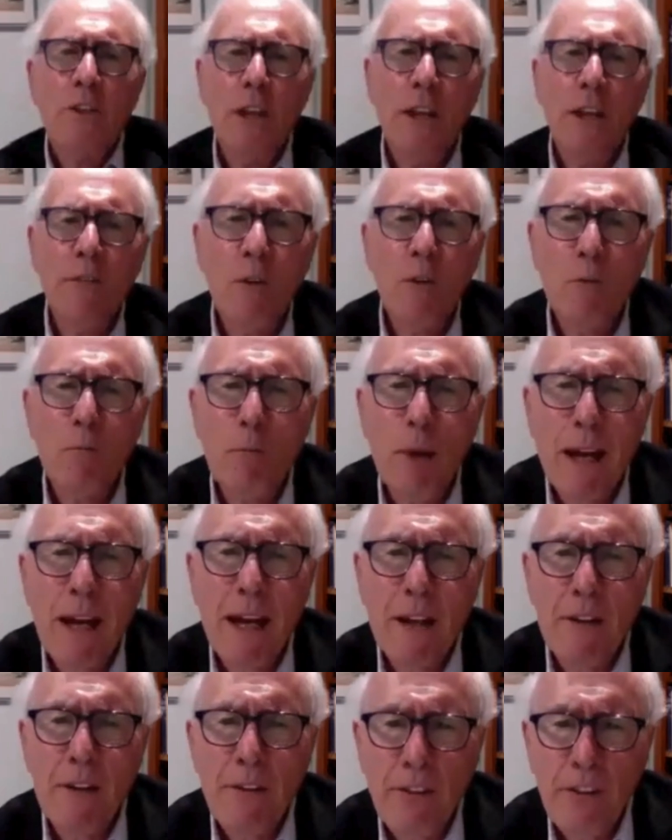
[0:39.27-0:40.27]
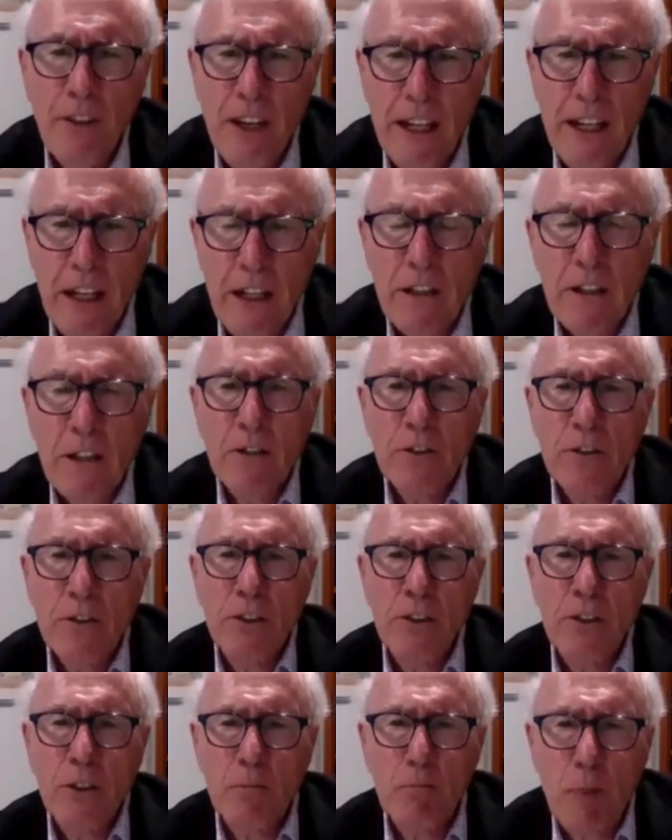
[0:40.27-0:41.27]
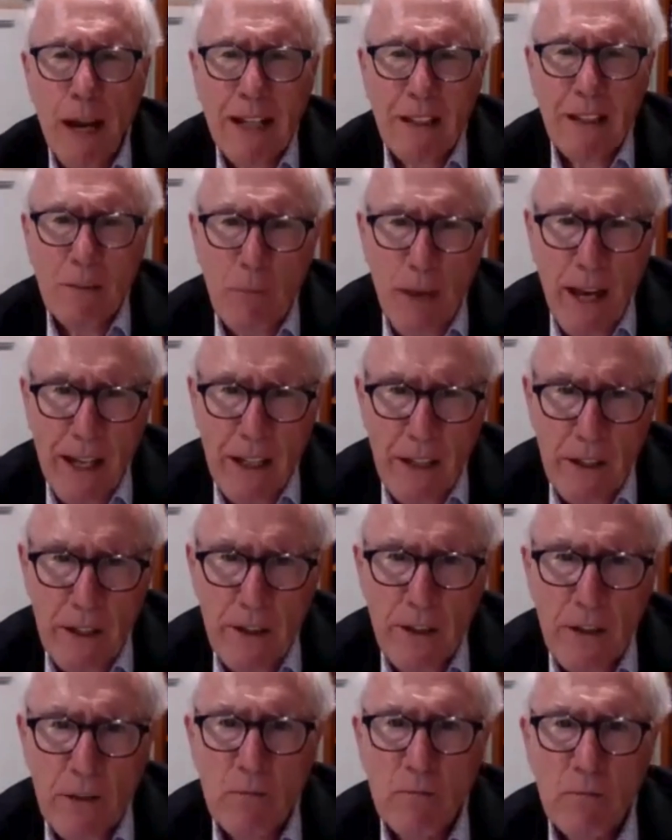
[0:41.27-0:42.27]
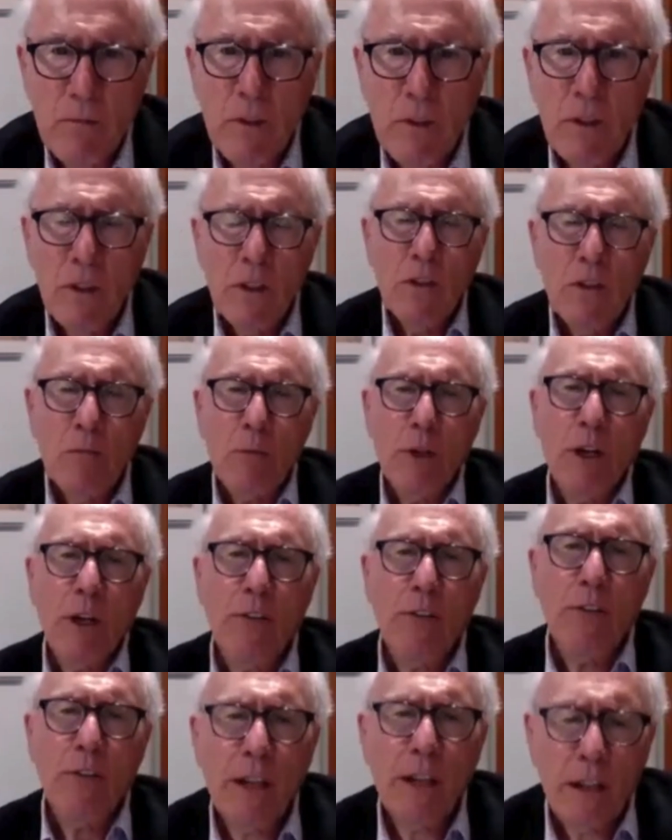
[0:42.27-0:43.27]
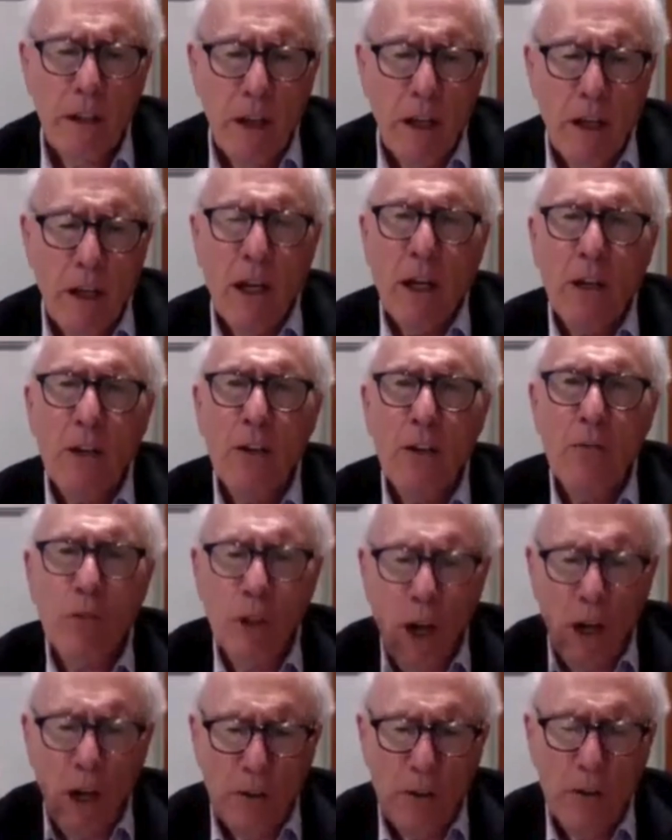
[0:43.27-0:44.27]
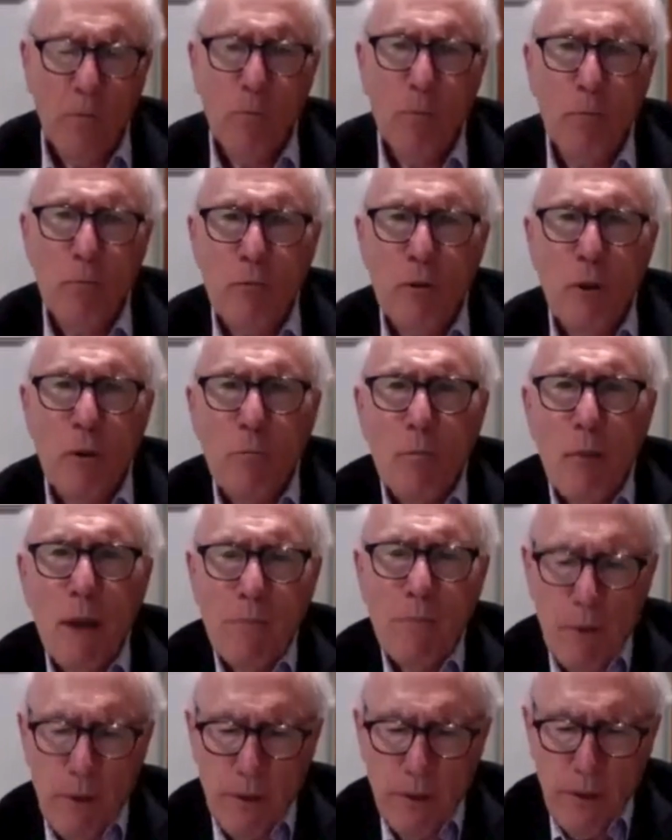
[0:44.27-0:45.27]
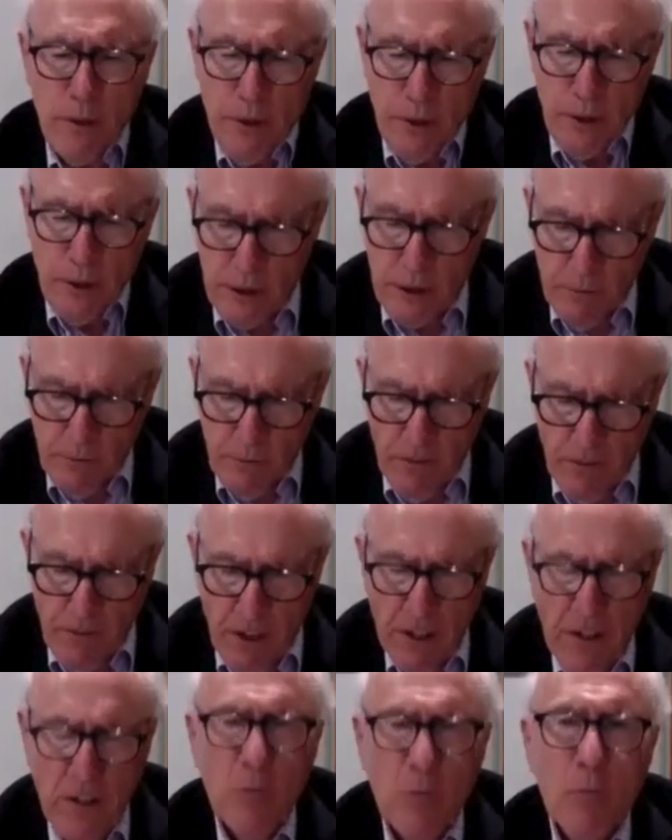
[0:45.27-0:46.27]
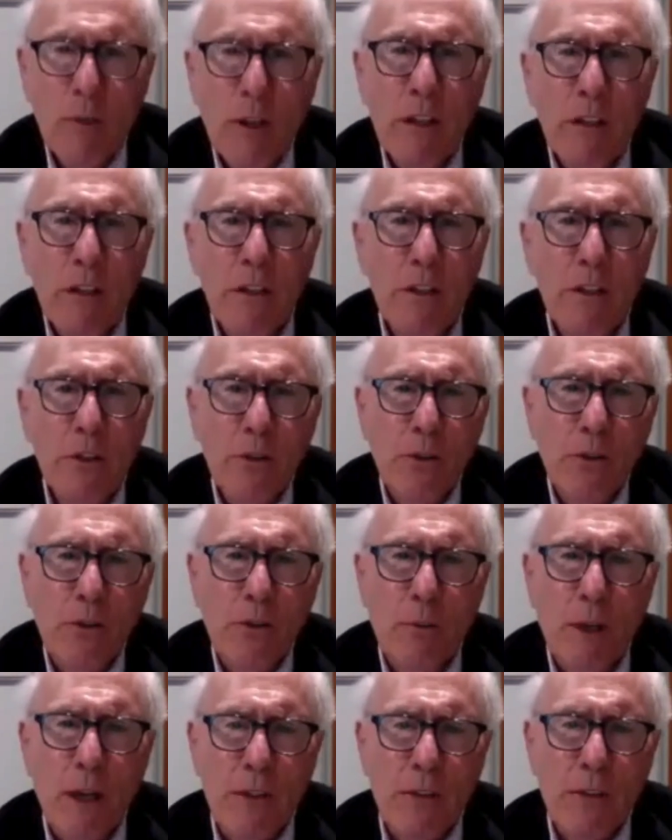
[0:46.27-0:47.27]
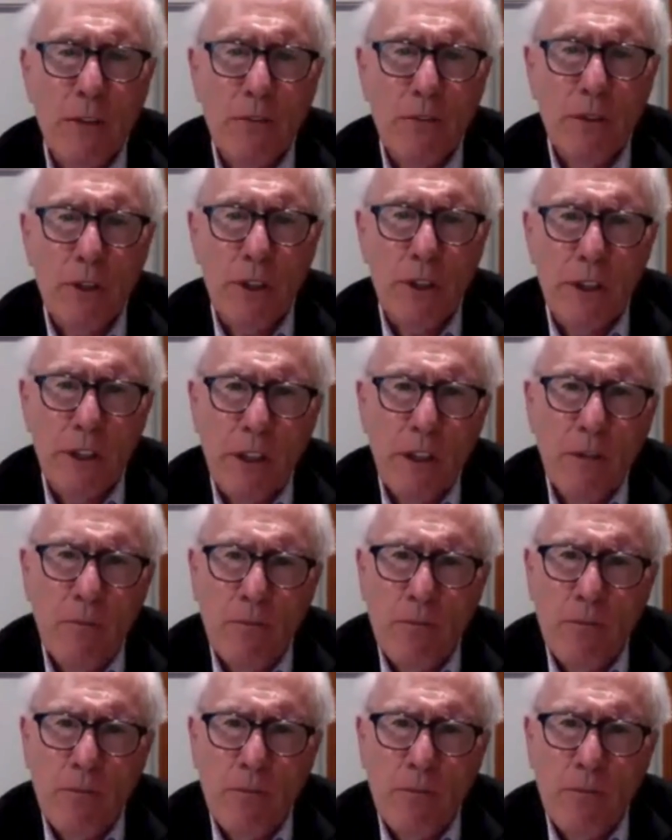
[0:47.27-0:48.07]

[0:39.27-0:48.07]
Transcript: never a bad thing to debate matters, but I think you've got to remember that there's some fundamental issues about the treaty.